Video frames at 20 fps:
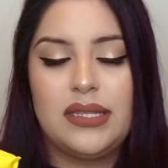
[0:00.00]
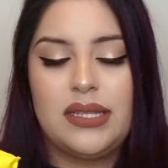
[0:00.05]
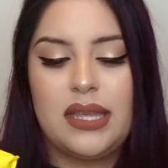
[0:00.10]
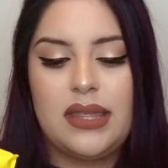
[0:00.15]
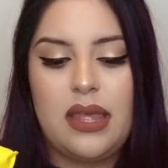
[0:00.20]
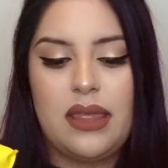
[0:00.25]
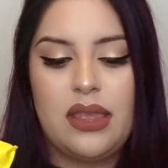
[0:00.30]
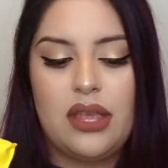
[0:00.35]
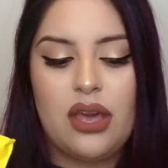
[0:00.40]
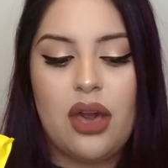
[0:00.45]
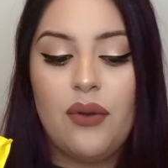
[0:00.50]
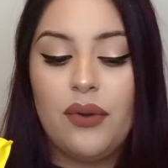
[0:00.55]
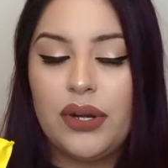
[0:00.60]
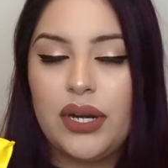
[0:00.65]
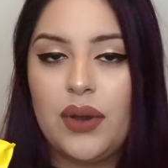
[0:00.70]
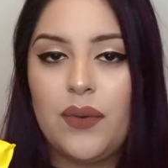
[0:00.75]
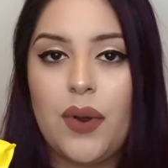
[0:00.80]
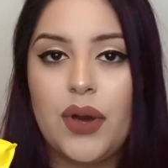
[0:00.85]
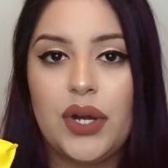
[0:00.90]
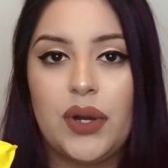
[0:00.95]
And then the
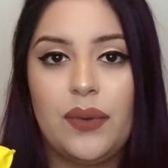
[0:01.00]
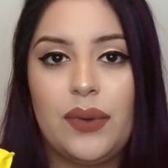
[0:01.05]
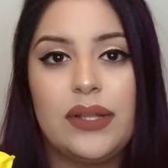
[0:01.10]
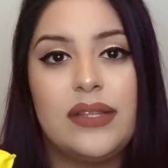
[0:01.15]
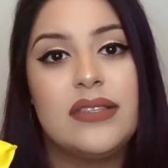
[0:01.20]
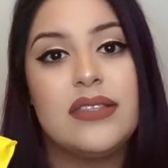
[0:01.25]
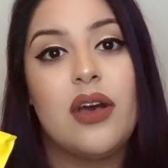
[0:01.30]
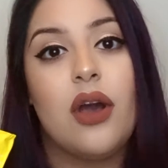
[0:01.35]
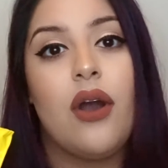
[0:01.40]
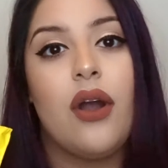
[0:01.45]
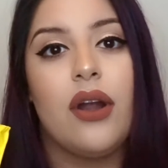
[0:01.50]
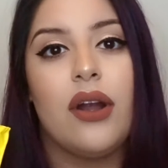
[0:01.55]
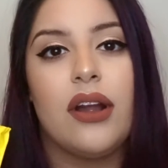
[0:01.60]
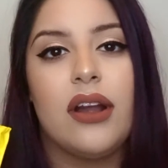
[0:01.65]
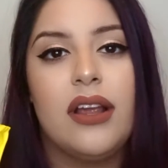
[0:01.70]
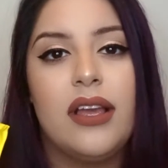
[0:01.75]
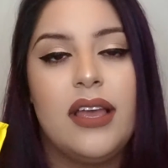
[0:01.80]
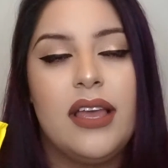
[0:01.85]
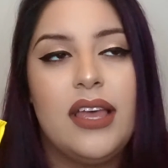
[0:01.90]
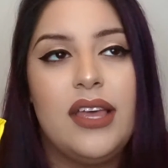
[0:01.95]
coconut water ones
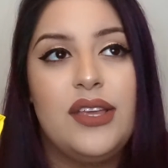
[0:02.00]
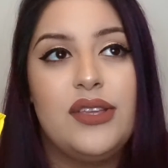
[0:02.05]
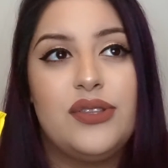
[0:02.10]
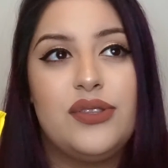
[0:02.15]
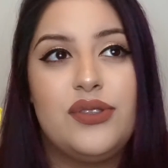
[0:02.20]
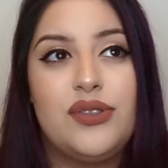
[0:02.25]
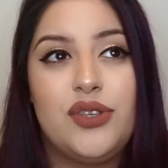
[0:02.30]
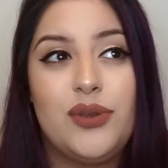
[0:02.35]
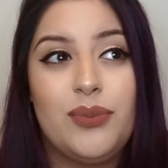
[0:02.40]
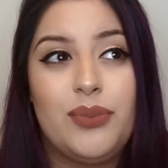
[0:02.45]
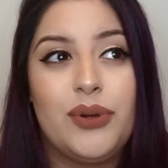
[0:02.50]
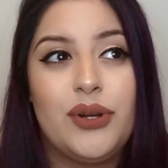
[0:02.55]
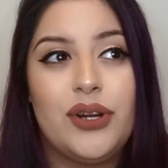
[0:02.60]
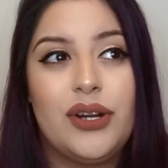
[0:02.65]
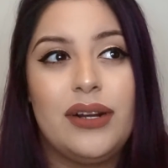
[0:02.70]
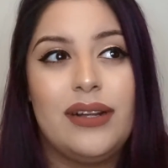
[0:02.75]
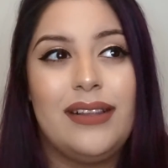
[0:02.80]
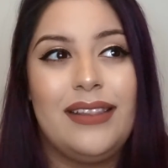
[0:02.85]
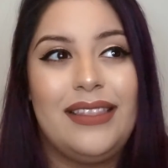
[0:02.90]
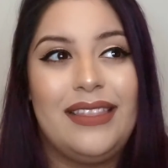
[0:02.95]
are
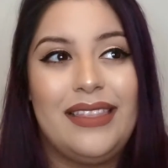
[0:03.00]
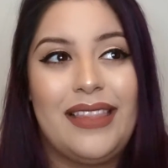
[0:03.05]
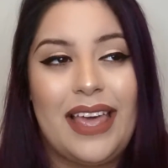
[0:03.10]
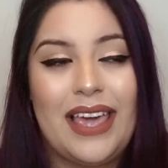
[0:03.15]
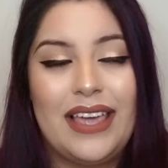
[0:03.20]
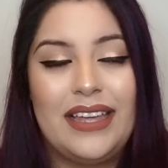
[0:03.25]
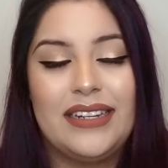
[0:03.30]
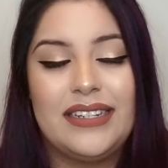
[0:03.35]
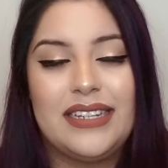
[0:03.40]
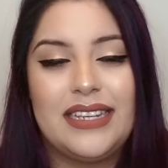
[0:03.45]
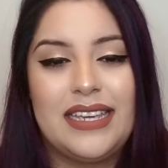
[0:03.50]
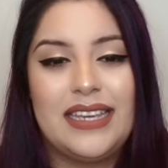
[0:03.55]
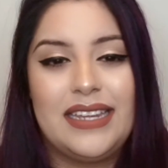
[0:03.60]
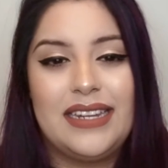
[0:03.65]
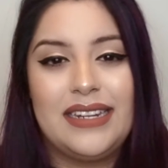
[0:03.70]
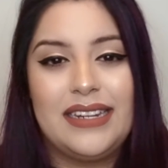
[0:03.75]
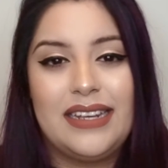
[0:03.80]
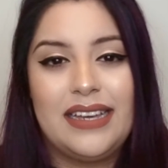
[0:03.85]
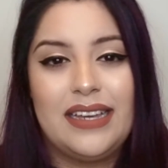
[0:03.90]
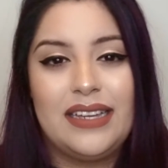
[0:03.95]
super light
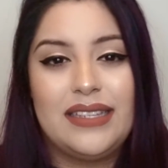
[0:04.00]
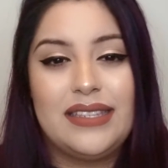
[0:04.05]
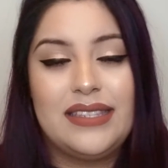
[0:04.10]
in